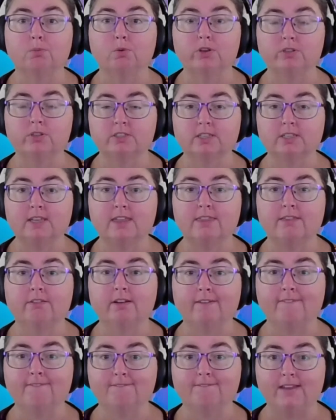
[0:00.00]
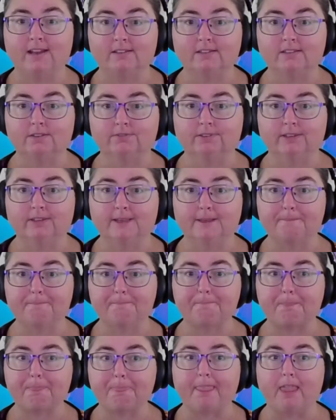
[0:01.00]
and works together effectively.
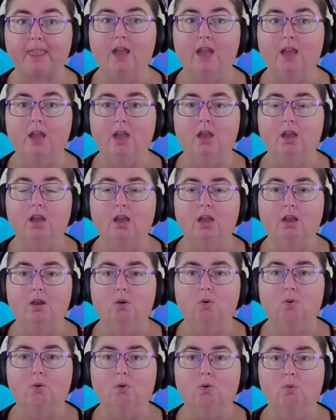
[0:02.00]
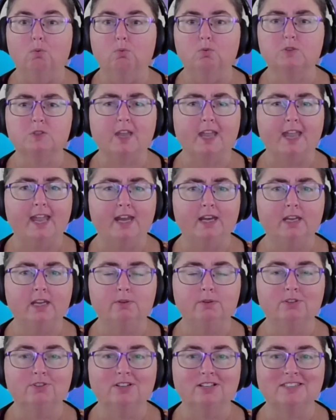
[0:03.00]
So how do
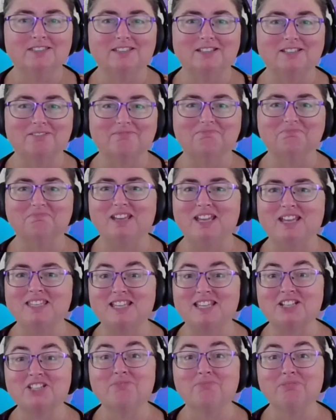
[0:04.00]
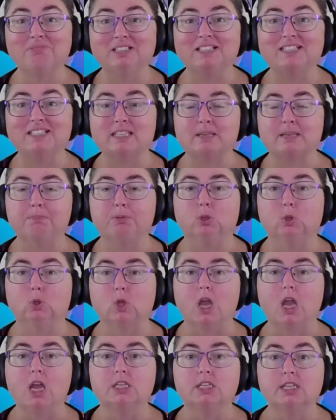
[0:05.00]
you address it? It's actually really
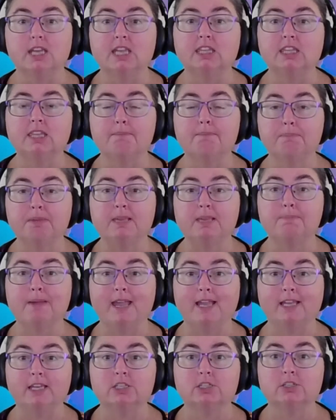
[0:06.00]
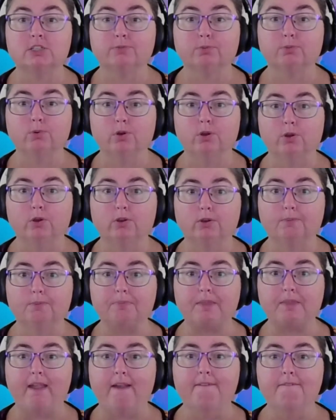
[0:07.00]
simple. Take that big package of work,
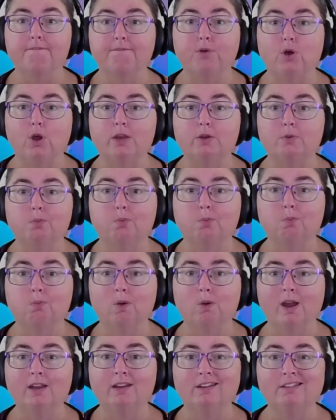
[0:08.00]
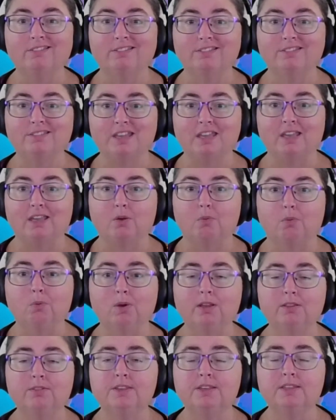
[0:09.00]
find one thing
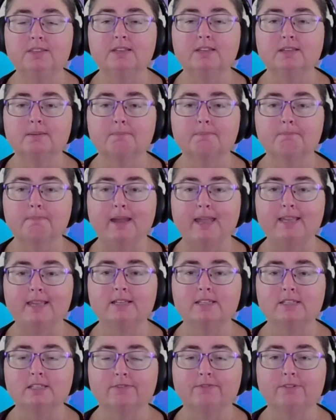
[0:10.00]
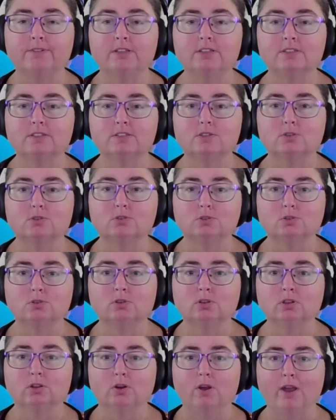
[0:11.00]
that can make a difference to
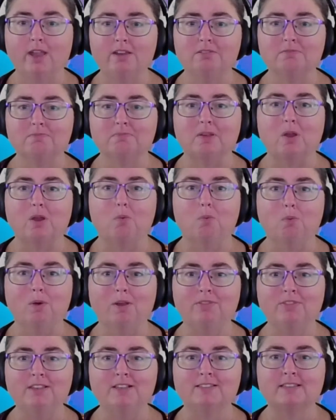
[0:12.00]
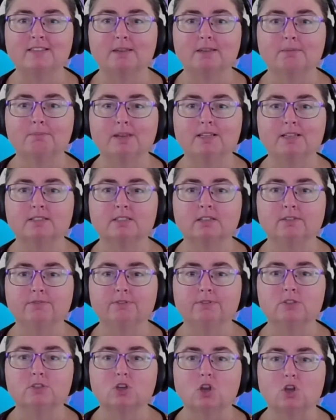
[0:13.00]
your client, one thing that can make a
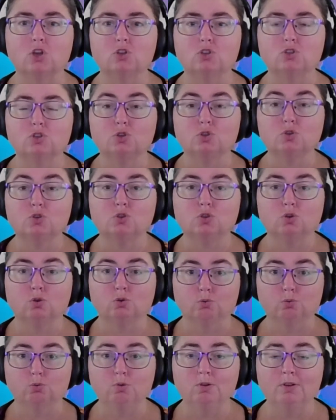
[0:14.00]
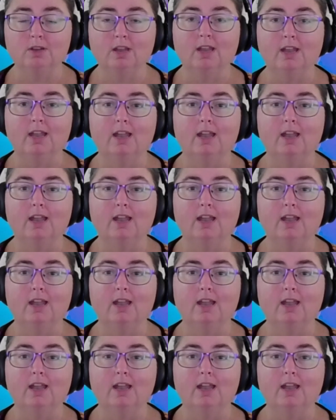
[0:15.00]
difference to you,